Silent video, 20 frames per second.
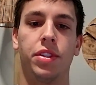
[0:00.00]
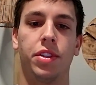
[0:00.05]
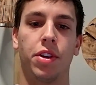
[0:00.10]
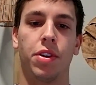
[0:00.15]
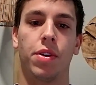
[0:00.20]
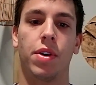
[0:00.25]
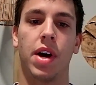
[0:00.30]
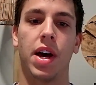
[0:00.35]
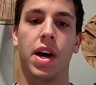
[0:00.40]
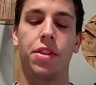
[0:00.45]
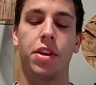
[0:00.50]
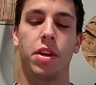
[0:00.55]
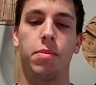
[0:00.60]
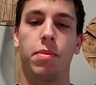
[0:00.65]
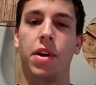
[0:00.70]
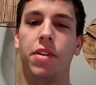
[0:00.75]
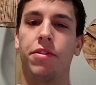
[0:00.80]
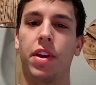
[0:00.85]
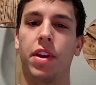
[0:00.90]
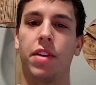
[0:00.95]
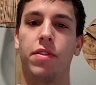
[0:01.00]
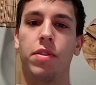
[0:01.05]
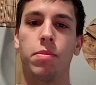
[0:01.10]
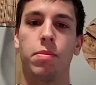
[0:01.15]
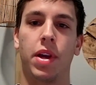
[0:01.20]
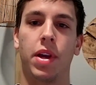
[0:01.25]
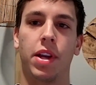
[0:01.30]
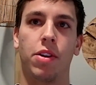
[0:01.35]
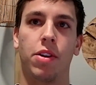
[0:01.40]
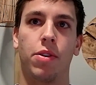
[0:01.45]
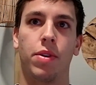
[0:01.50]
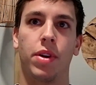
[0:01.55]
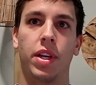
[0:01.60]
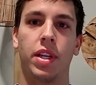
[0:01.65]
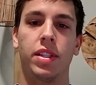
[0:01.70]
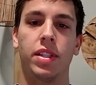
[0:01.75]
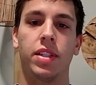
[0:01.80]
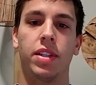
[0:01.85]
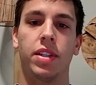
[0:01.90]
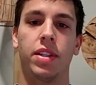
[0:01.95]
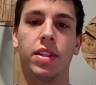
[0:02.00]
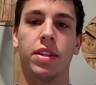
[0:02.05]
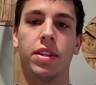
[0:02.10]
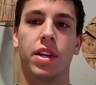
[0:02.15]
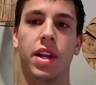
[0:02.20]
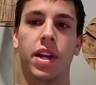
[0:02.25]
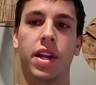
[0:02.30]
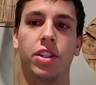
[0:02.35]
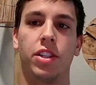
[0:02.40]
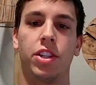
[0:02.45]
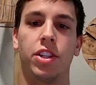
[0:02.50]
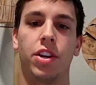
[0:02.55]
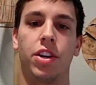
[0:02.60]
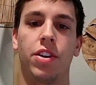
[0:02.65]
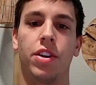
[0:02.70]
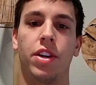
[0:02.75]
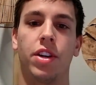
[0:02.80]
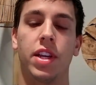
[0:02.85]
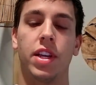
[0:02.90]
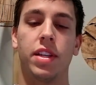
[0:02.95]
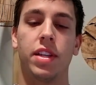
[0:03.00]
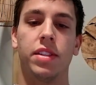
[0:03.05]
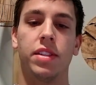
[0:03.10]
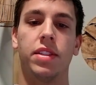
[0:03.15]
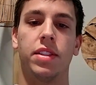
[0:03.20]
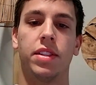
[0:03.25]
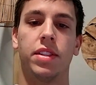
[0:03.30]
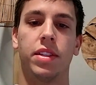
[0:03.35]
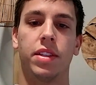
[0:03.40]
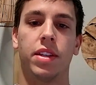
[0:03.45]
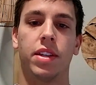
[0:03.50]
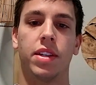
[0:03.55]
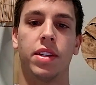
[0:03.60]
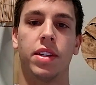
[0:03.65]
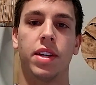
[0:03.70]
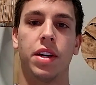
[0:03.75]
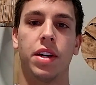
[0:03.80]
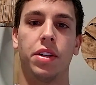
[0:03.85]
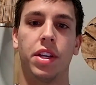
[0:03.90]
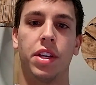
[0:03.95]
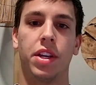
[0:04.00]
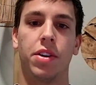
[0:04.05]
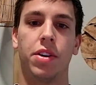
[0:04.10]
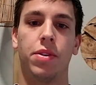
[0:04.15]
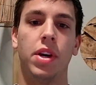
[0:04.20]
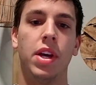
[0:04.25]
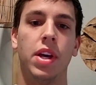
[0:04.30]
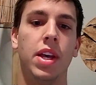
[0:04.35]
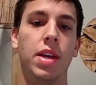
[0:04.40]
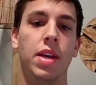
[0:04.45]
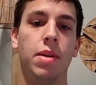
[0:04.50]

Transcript: So I think my favorite bet going into the next year is LDO,